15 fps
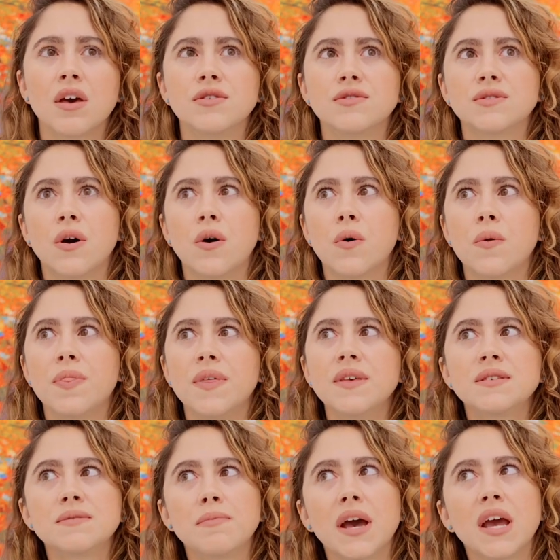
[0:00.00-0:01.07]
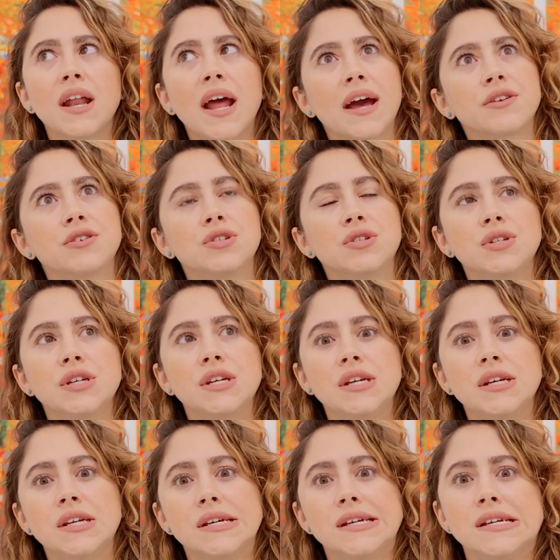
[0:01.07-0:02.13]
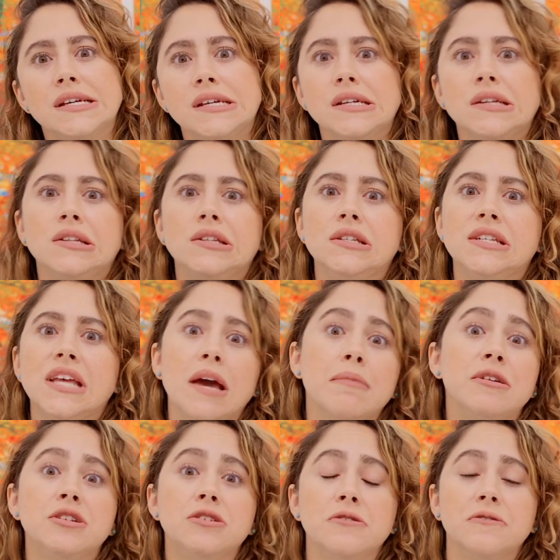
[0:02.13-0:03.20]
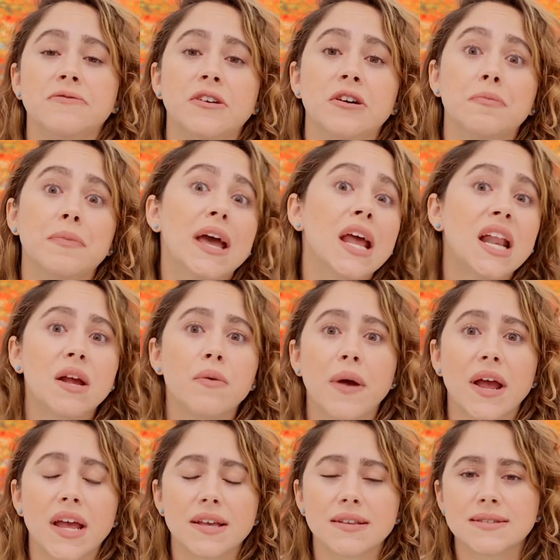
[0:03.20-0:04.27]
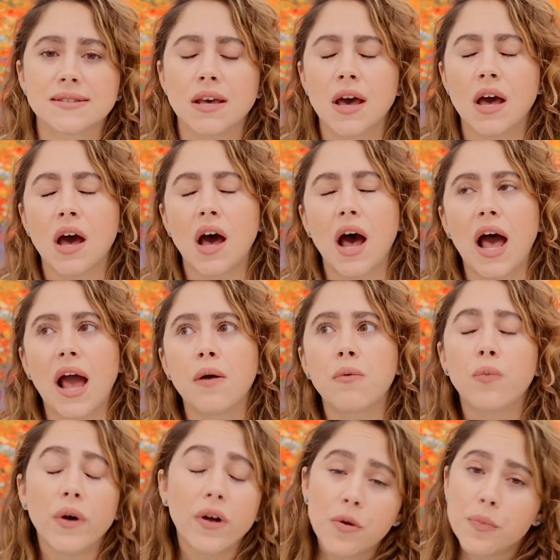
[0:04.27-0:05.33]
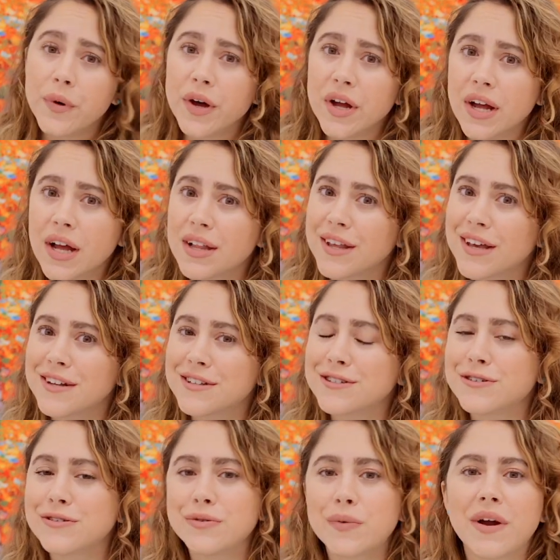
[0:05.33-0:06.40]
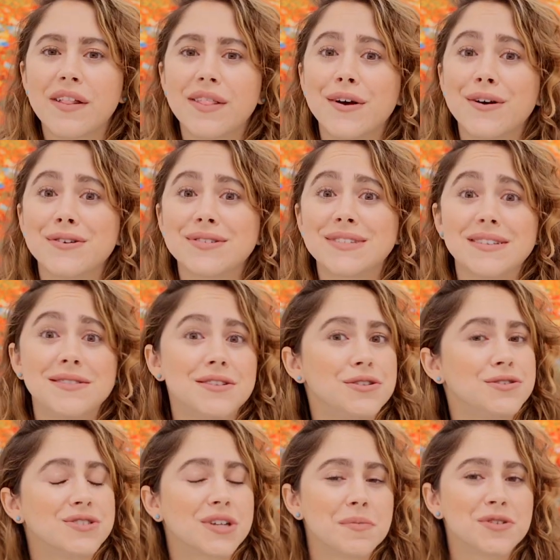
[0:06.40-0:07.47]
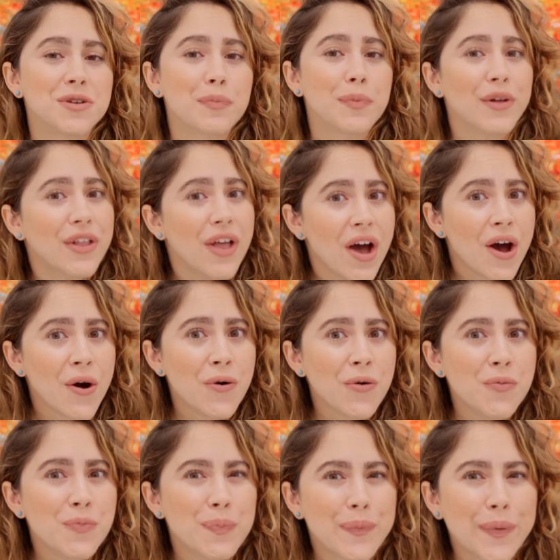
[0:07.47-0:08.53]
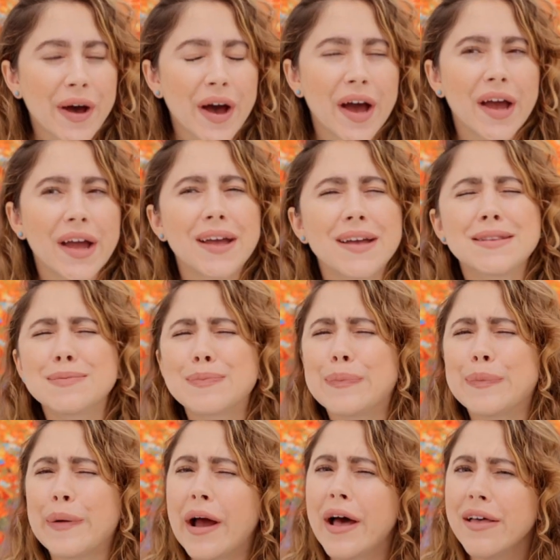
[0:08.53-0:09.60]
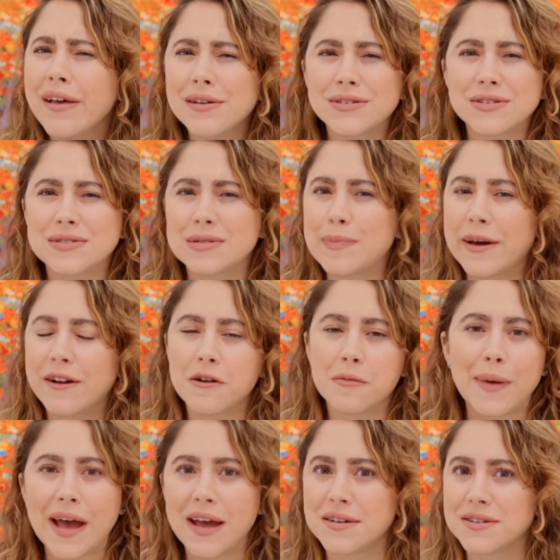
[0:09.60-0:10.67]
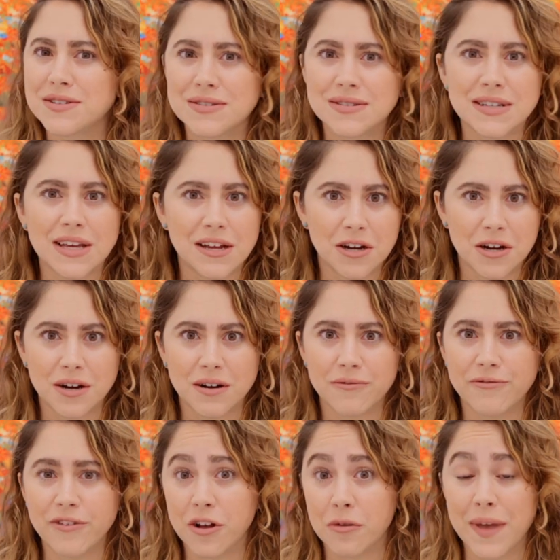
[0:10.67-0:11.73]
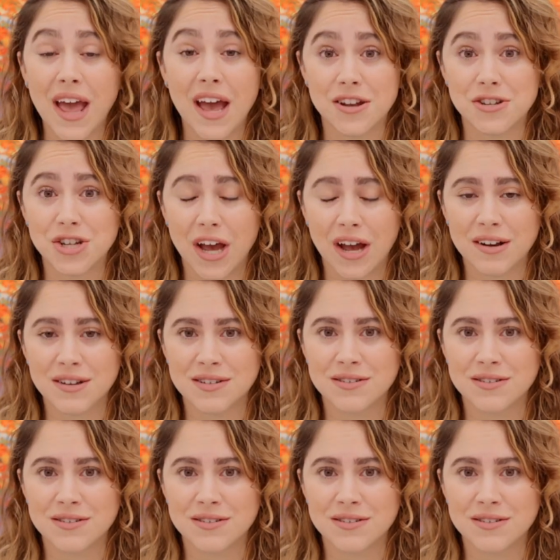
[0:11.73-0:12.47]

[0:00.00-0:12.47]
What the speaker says: So this might actually damage your film anyways. I will put a link to one of those in the description below, but it's probably just a better bet just to get your film hand checked.